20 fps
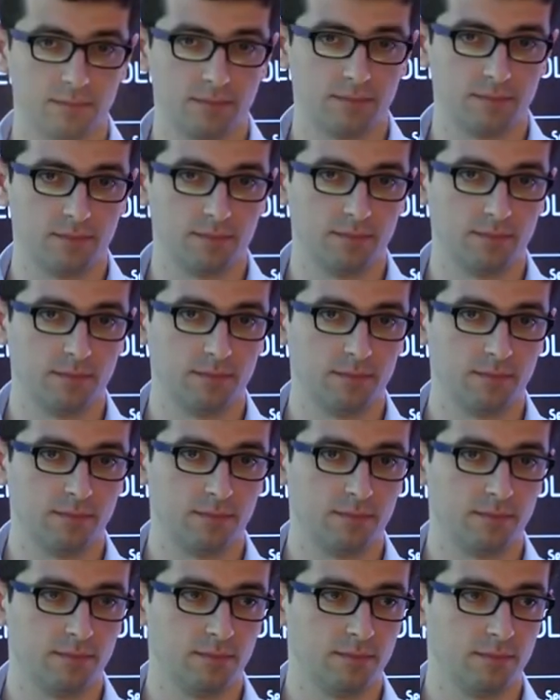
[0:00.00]

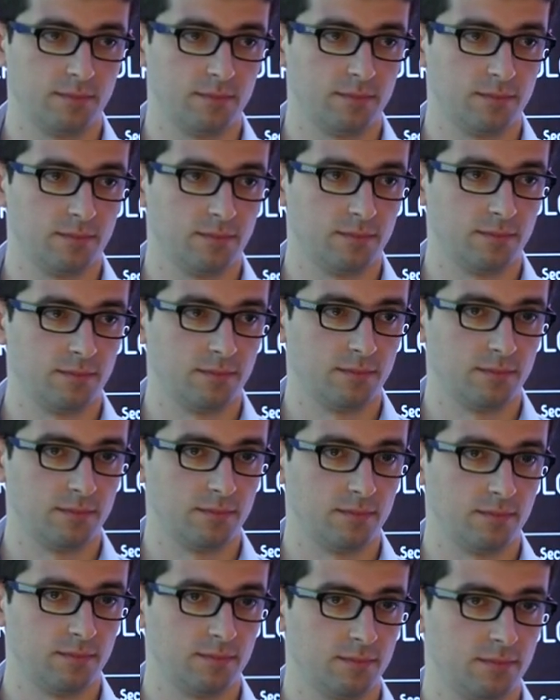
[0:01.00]

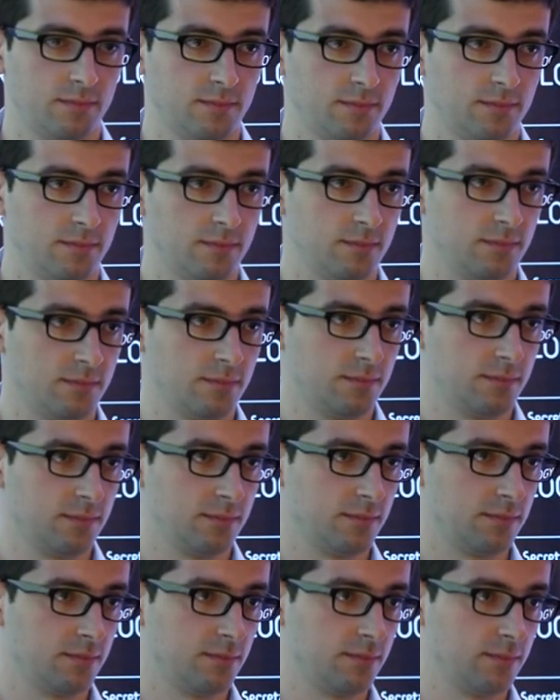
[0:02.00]

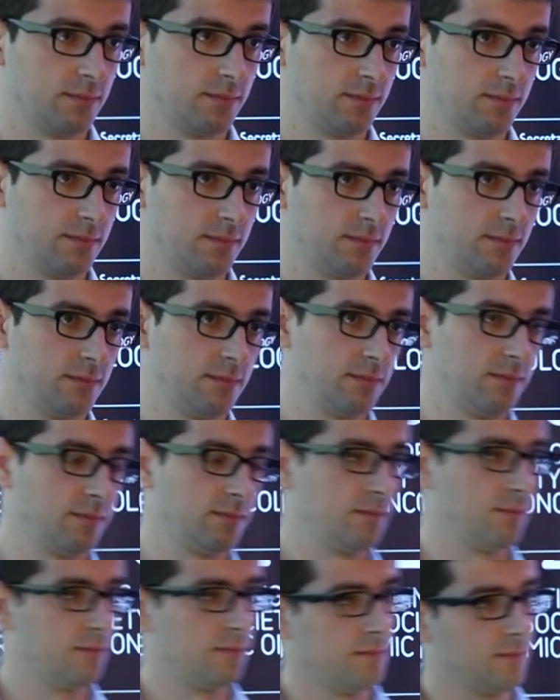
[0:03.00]

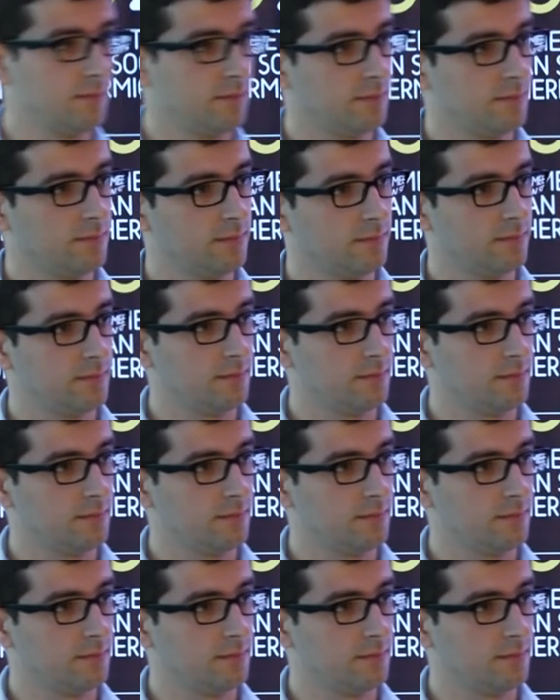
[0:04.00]
Nobody speaks.